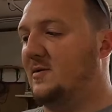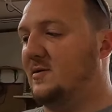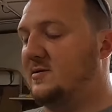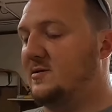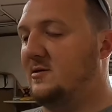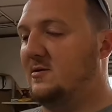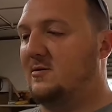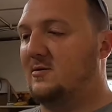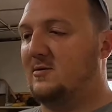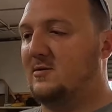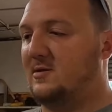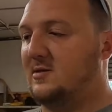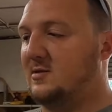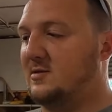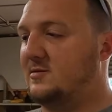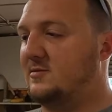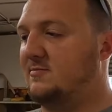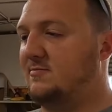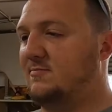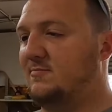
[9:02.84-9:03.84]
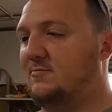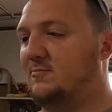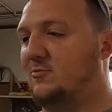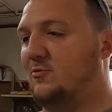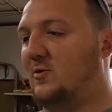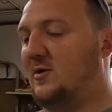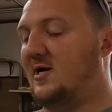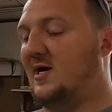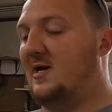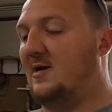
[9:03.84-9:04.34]
but still, just,
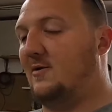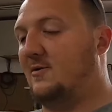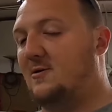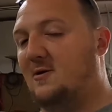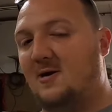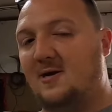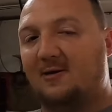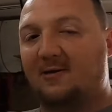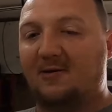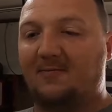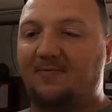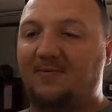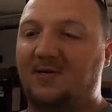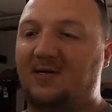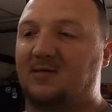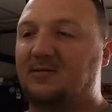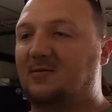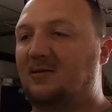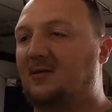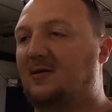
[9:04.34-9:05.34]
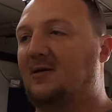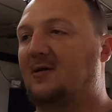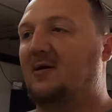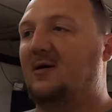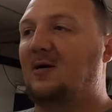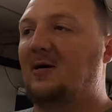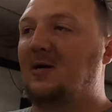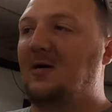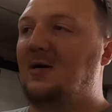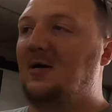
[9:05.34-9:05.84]
we got it cranked up last
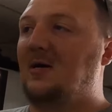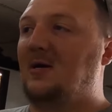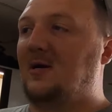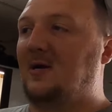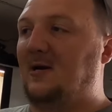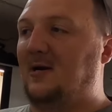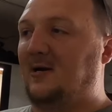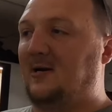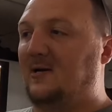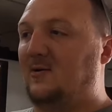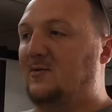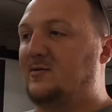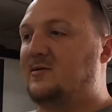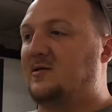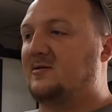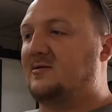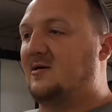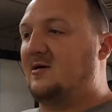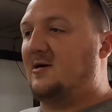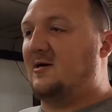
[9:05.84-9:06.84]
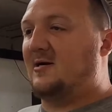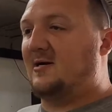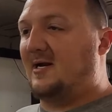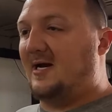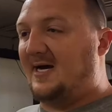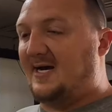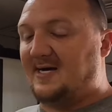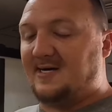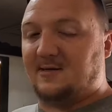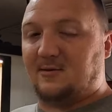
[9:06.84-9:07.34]
night, and it would sit there and
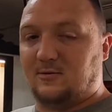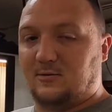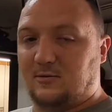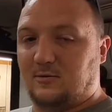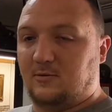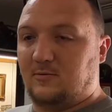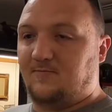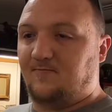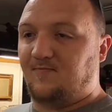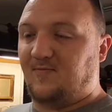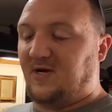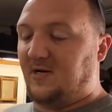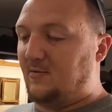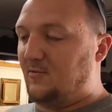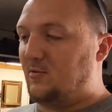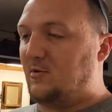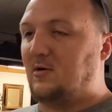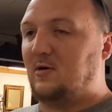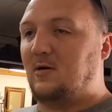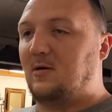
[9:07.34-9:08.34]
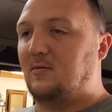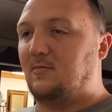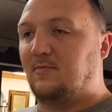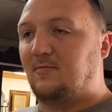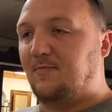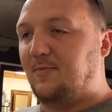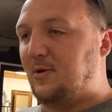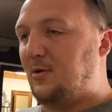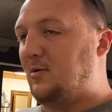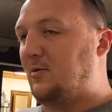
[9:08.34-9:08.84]
idle and
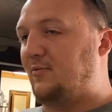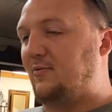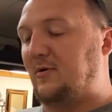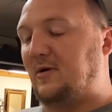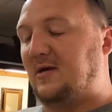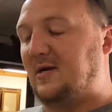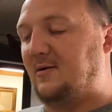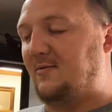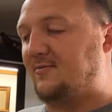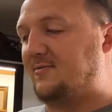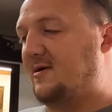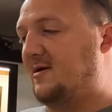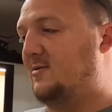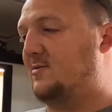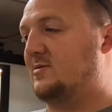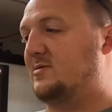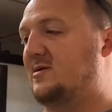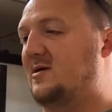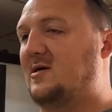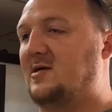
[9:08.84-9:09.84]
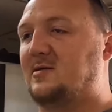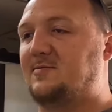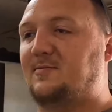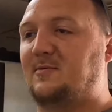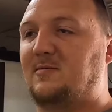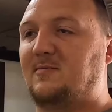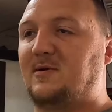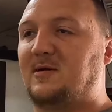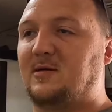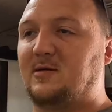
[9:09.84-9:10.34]
run beautifully. Everything was nice,
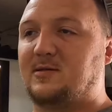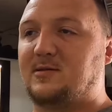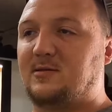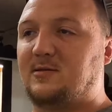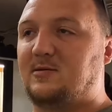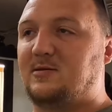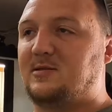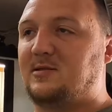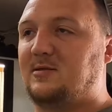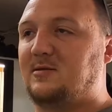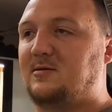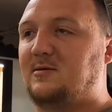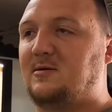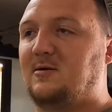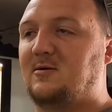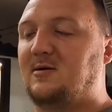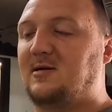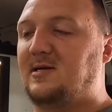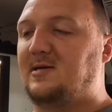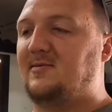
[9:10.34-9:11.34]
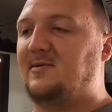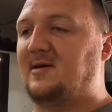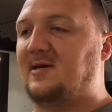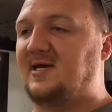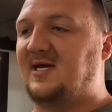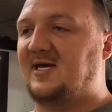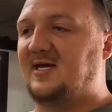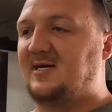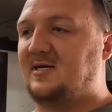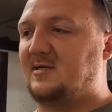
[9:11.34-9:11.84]
but I mean, as soon as you'd go to give
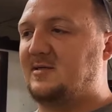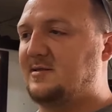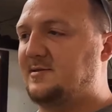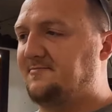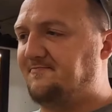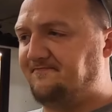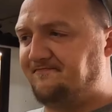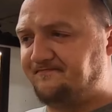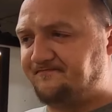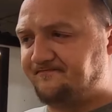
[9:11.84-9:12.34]
it gas,